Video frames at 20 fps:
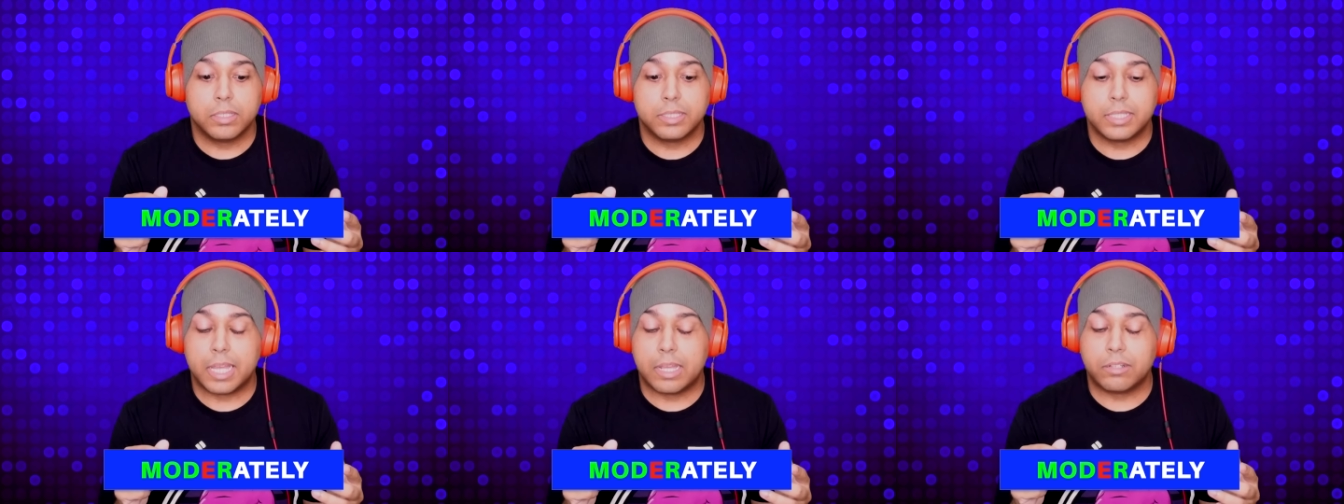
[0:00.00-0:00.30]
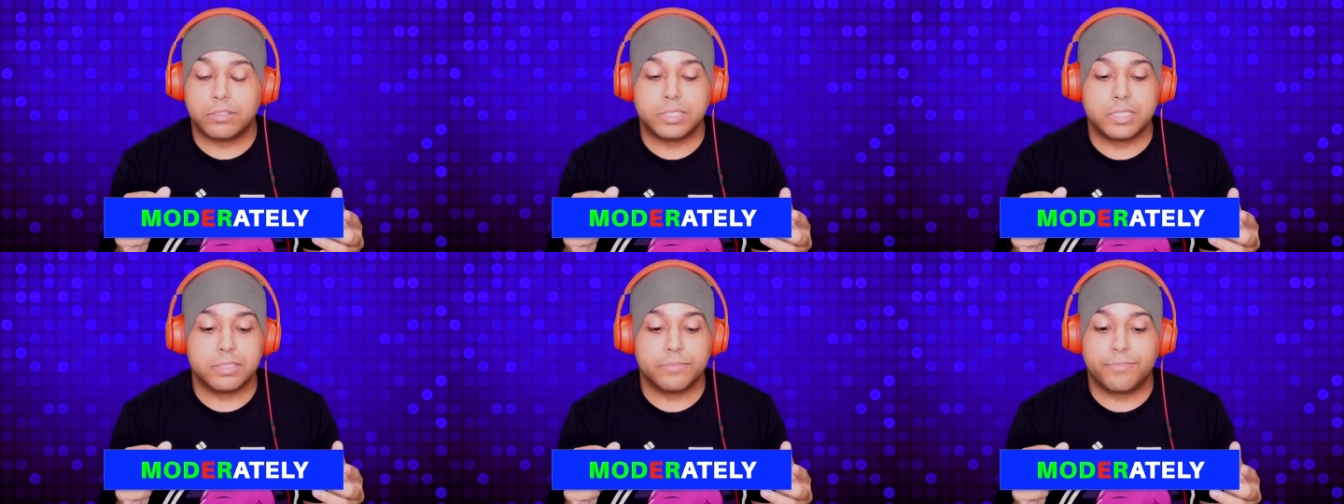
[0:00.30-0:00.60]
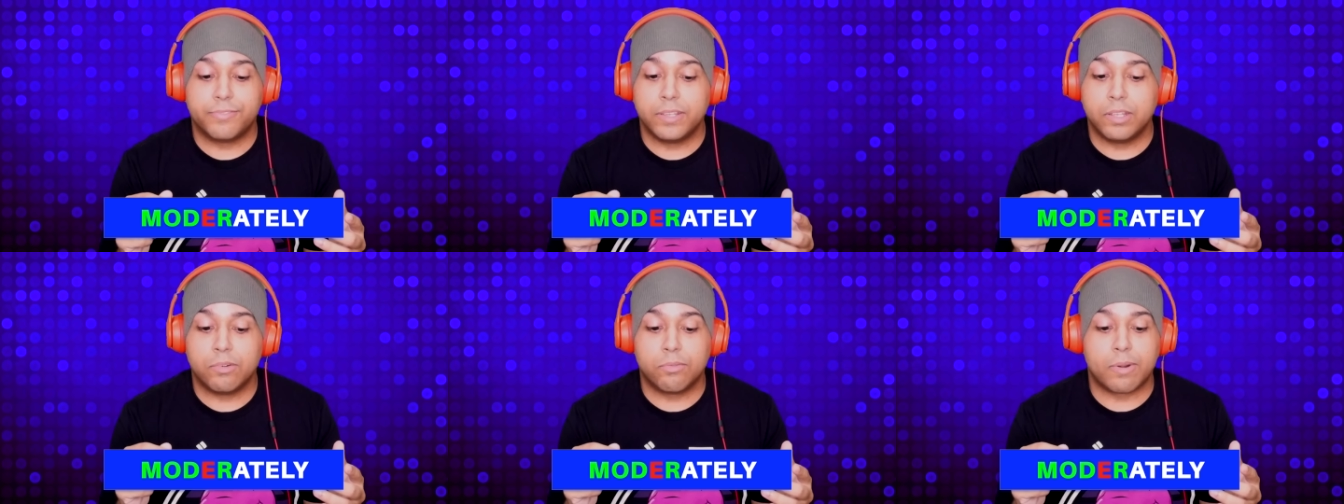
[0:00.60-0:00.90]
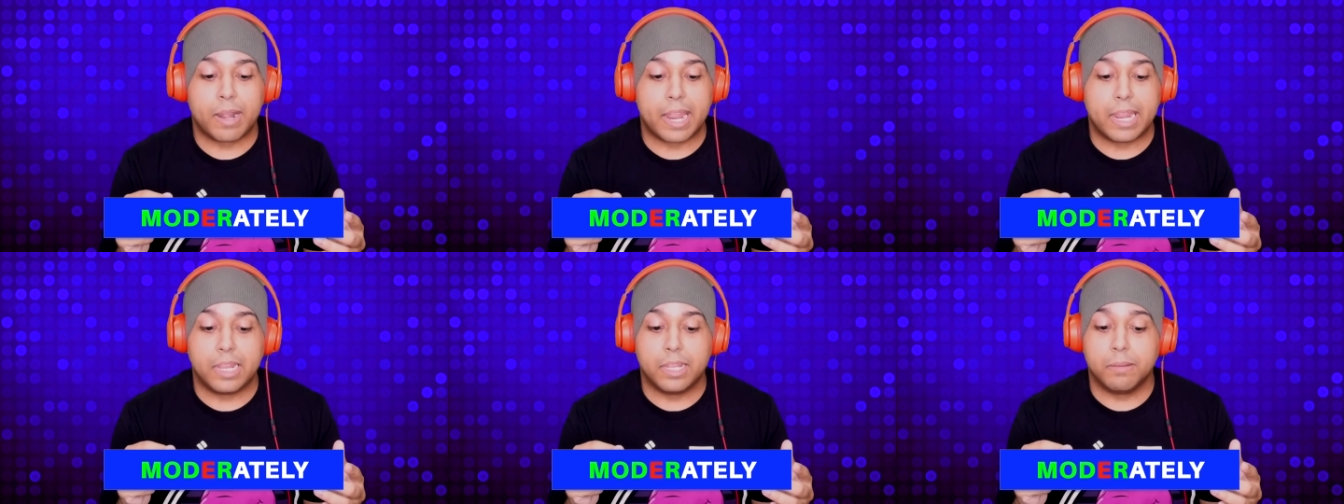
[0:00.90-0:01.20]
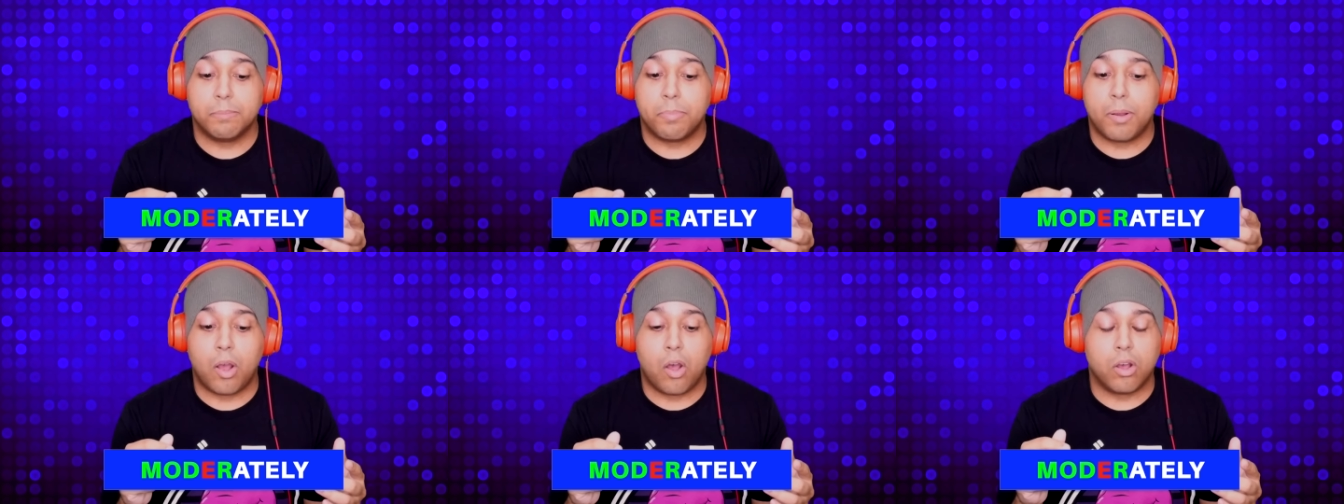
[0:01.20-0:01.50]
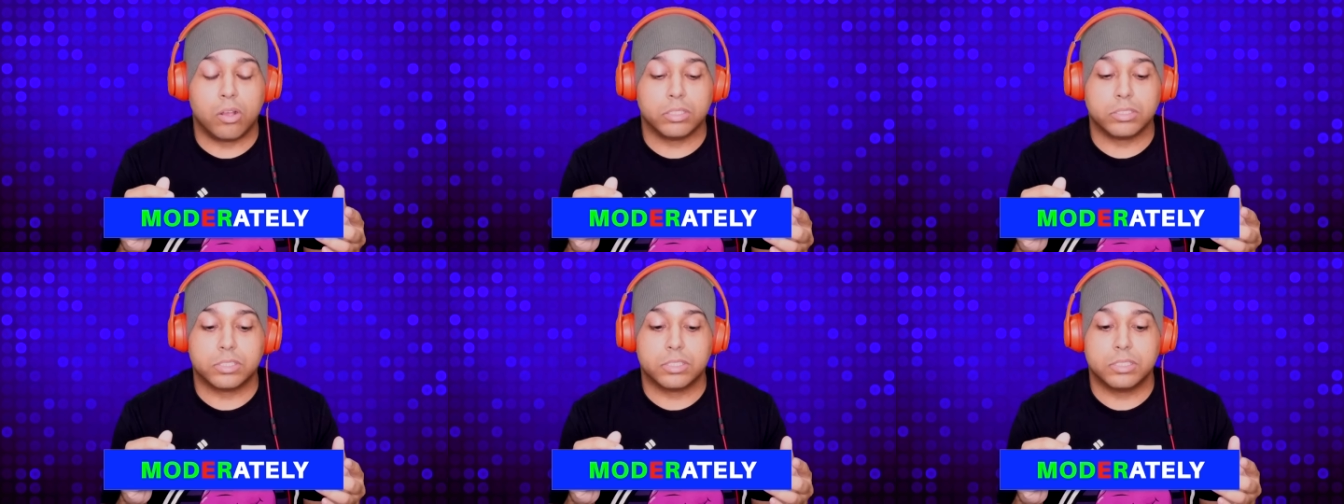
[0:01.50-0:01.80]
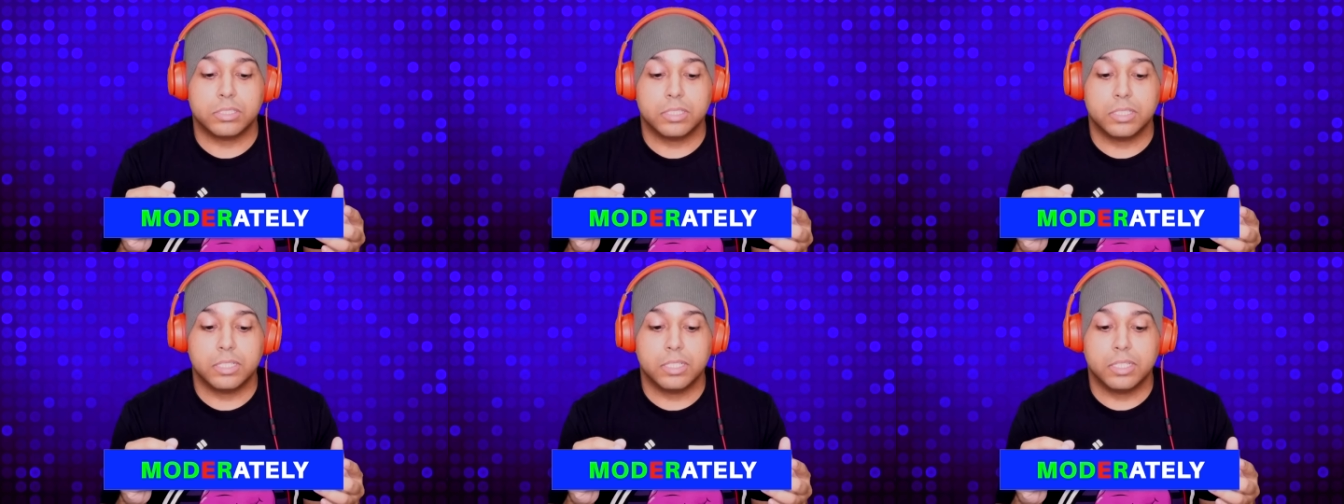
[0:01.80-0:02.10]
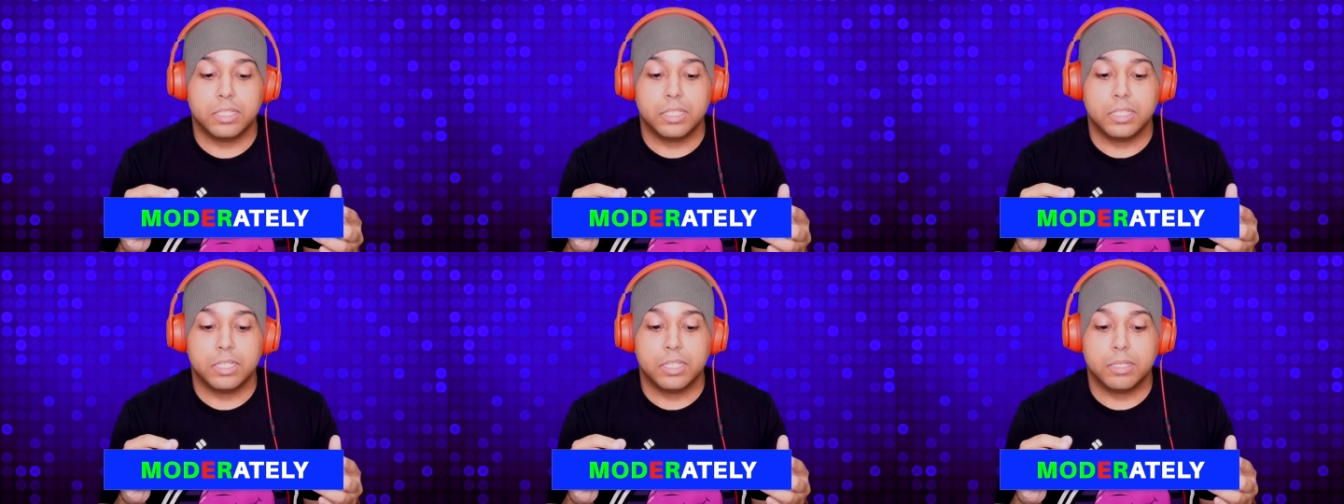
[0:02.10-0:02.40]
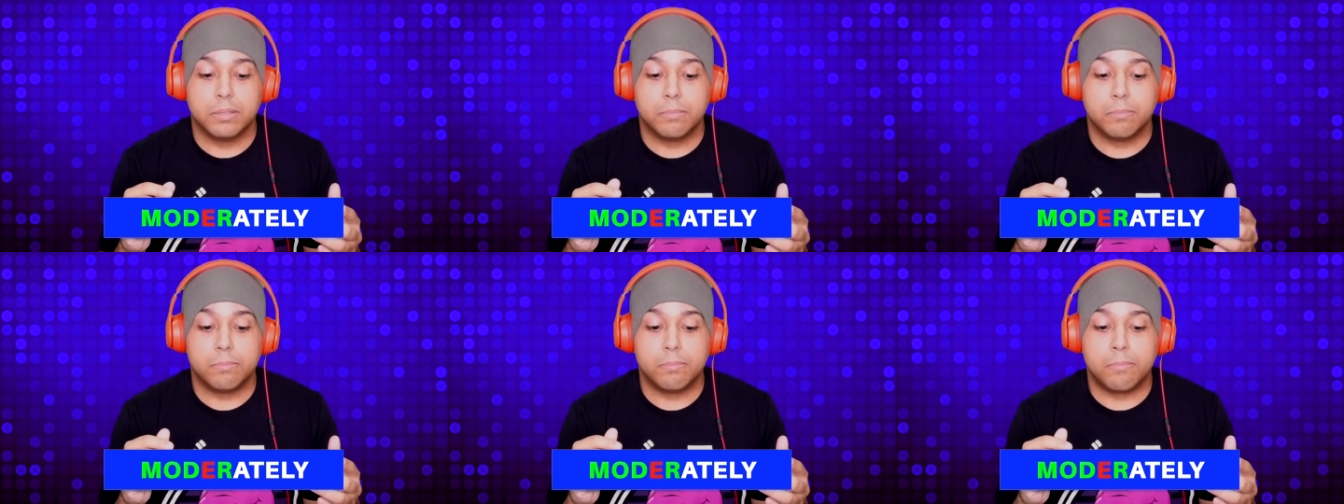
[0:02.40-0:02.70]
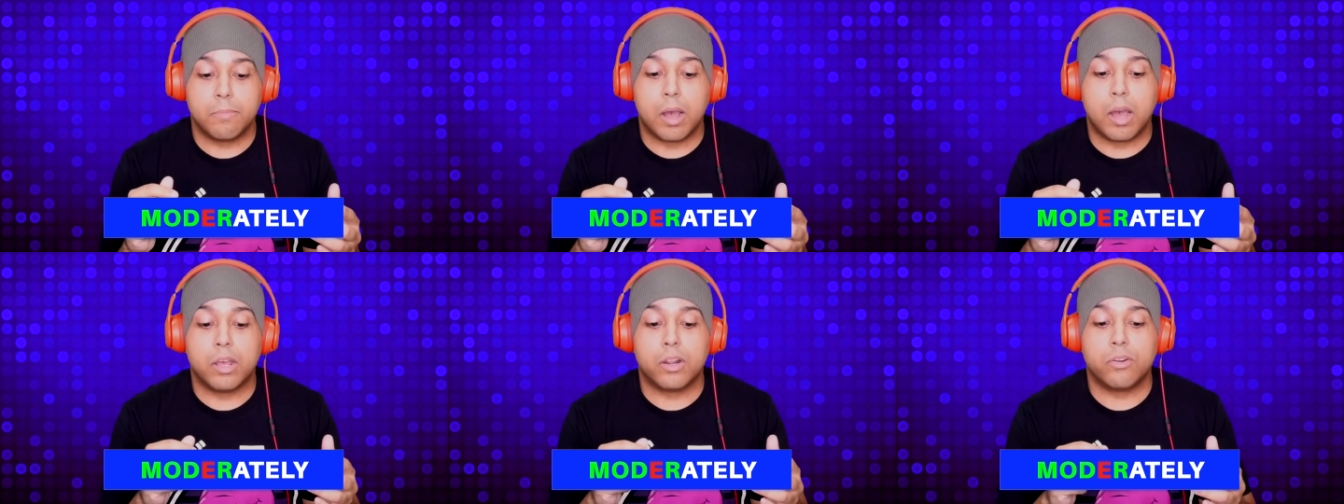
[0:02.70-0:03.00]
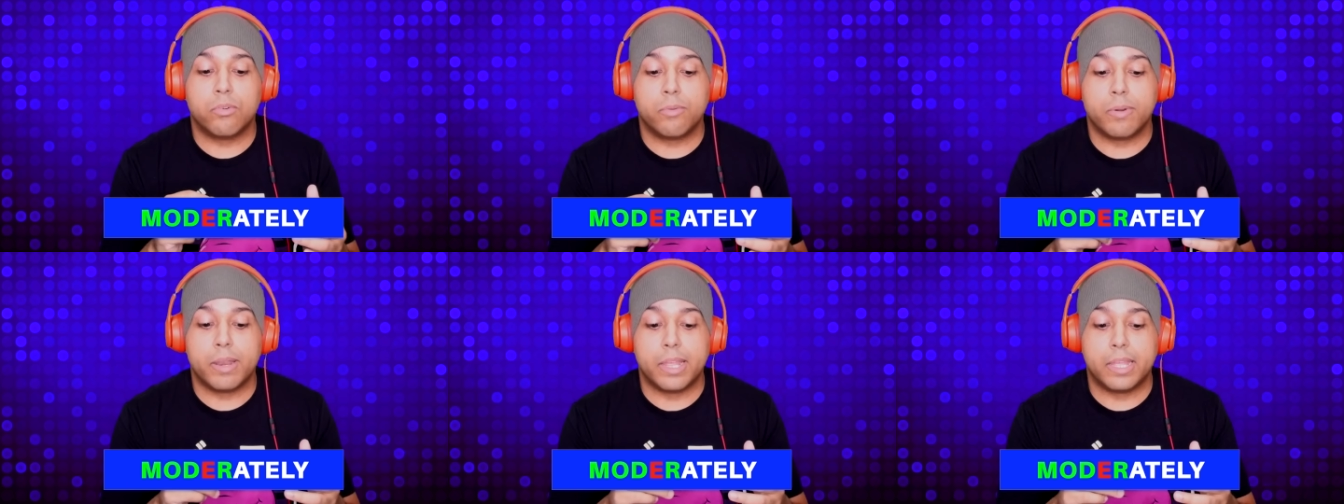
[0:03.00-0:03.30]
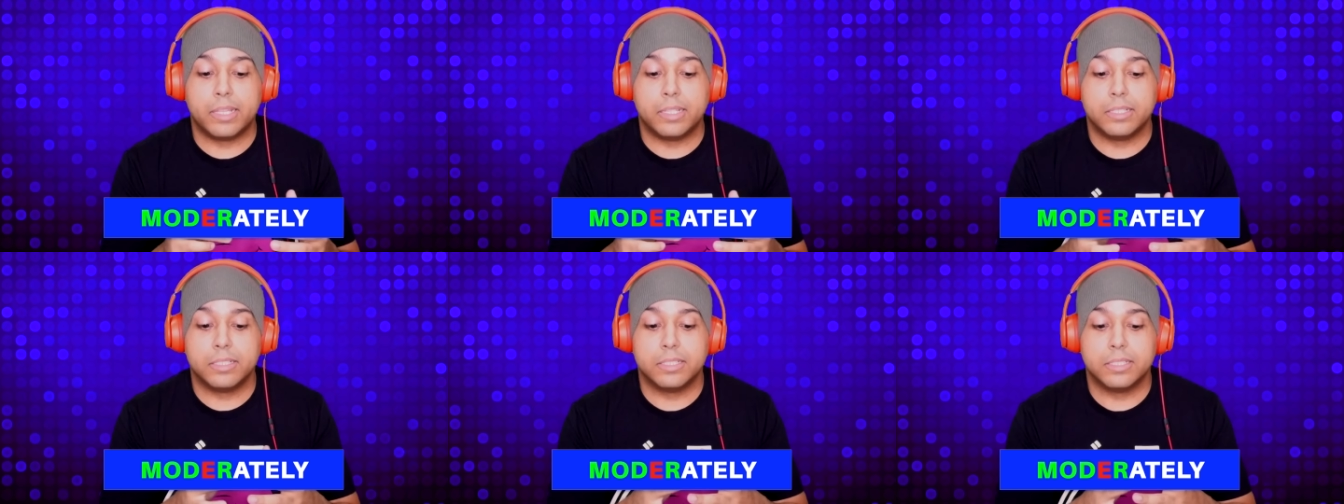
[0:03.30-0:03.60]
That doesn't feel right. Pause. Moderate.